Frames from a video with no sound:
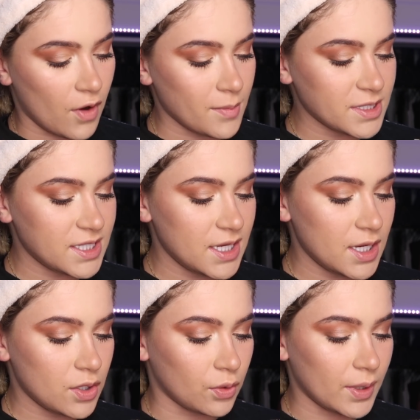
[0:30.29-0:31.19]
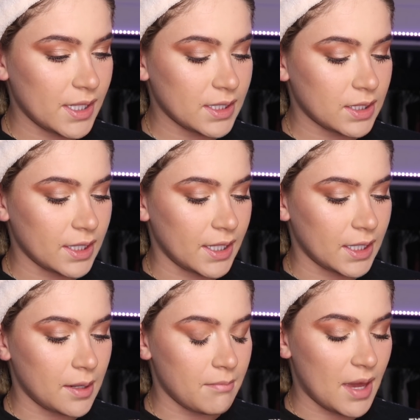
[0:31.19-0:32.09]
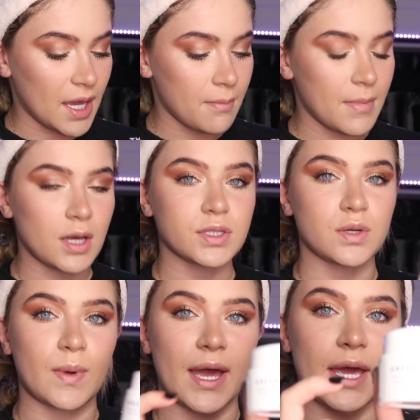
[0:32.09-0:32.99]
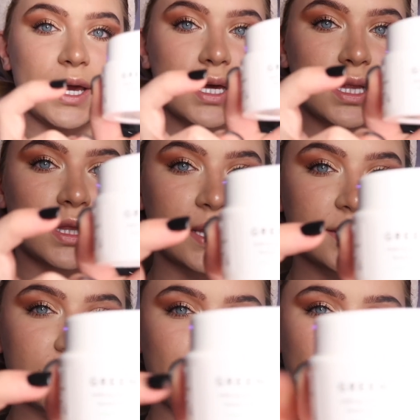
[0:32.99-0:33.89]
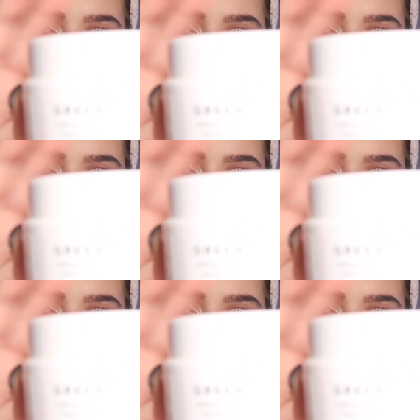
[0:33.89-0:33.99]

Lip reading: Pharmacy Green Clean Makeup Melt Away Cleansing